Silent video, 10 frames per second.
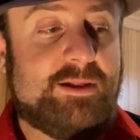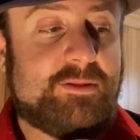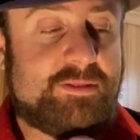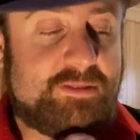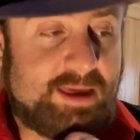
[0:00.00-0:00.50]

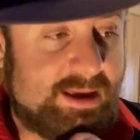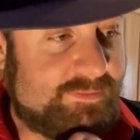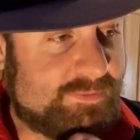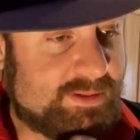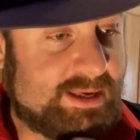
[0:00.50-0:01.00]

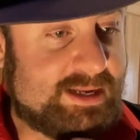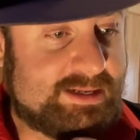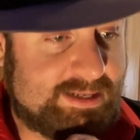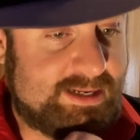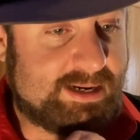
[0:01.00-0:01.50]
Thankfully, it
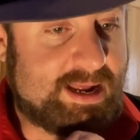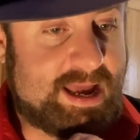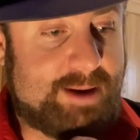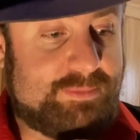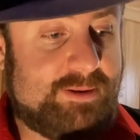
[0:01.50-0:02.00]
didn't
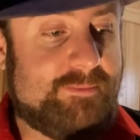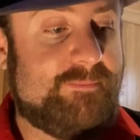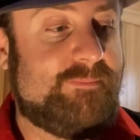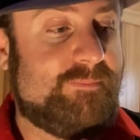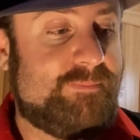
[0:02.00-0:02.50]

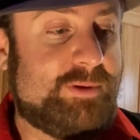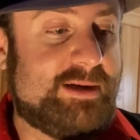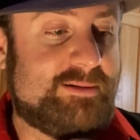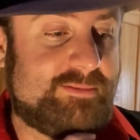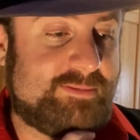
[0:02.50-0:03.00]
happen,
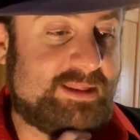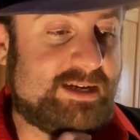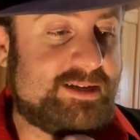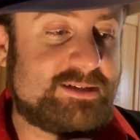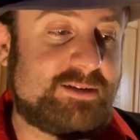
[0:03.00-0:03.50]
but
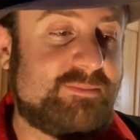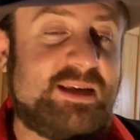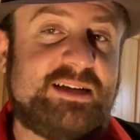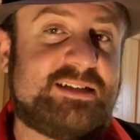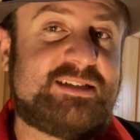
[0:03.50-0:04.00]
that doesn't
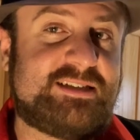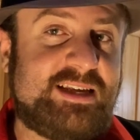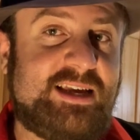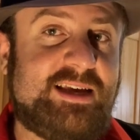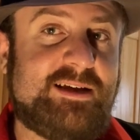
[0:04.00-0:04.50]
mean
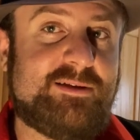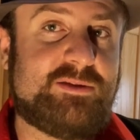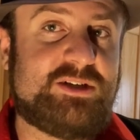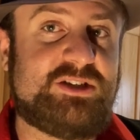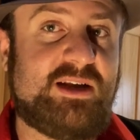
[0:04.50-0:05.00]
seeing
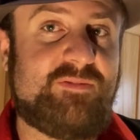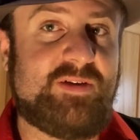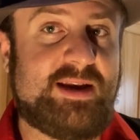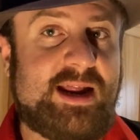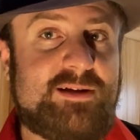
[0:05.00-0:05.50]
the Chief
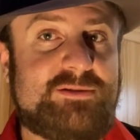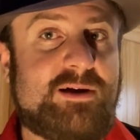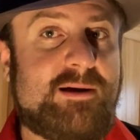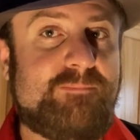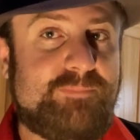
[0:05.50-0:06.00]
and
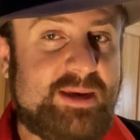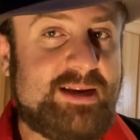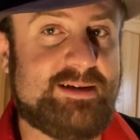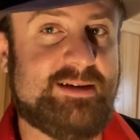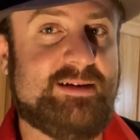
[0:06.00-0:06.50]
Eldar
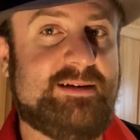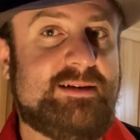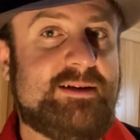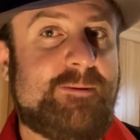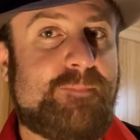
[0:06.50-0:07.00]
beaten
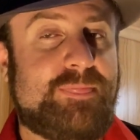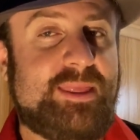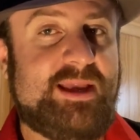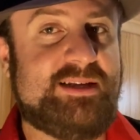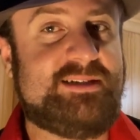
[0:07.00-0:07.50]

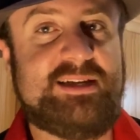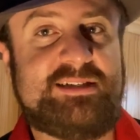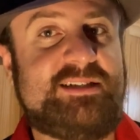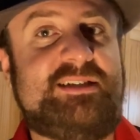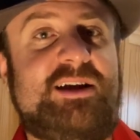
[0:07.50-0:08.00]
is
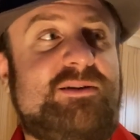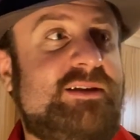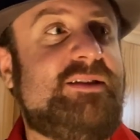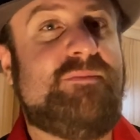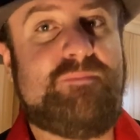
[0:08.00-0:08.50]

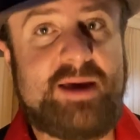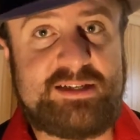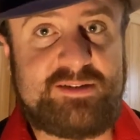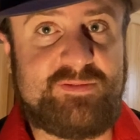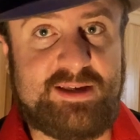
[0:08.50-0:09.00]
necessarily the
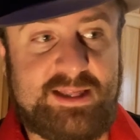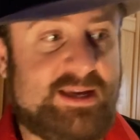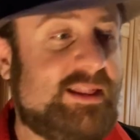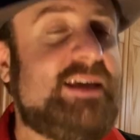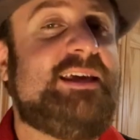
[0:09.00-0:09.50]
best
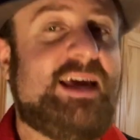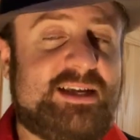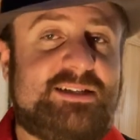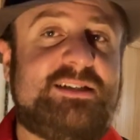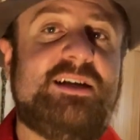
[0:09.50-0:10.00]
feeling. Like,
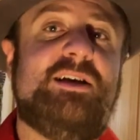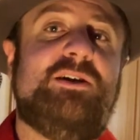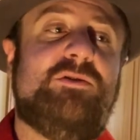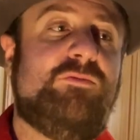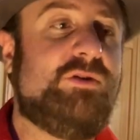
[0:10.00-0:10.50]
yes,
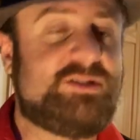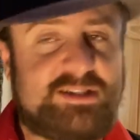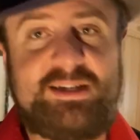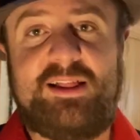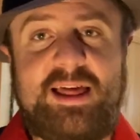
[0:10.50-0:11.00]
we're
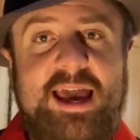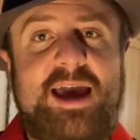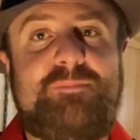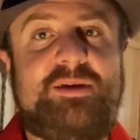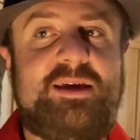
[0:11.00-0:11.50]
still
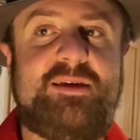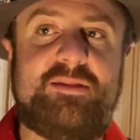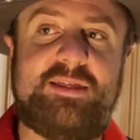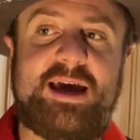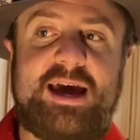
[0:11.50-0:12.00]
happy
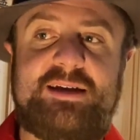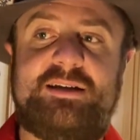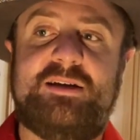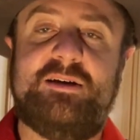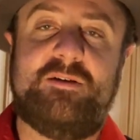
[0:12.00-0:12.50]
that
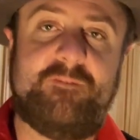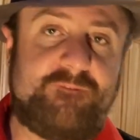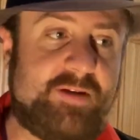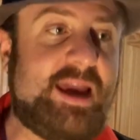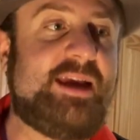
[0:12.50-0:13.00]

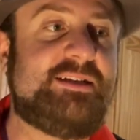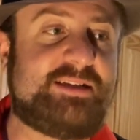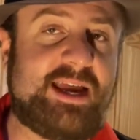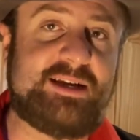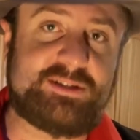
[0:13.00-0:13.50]
Fang's
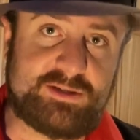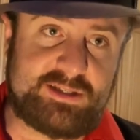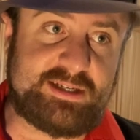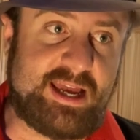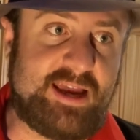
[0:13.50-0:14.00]
eggs are
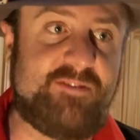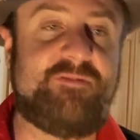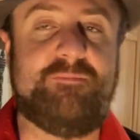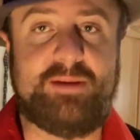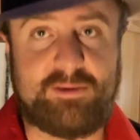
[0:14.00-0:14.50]

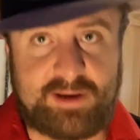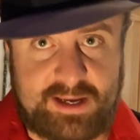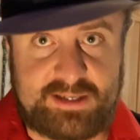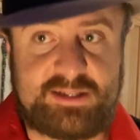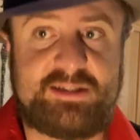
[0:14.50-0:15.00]
safe, Mira
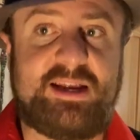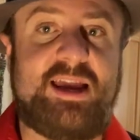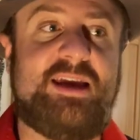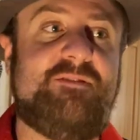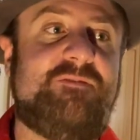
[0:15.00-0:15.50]
is
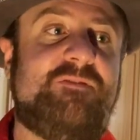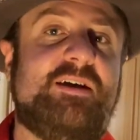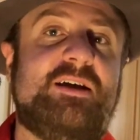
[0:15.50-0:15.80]
safe,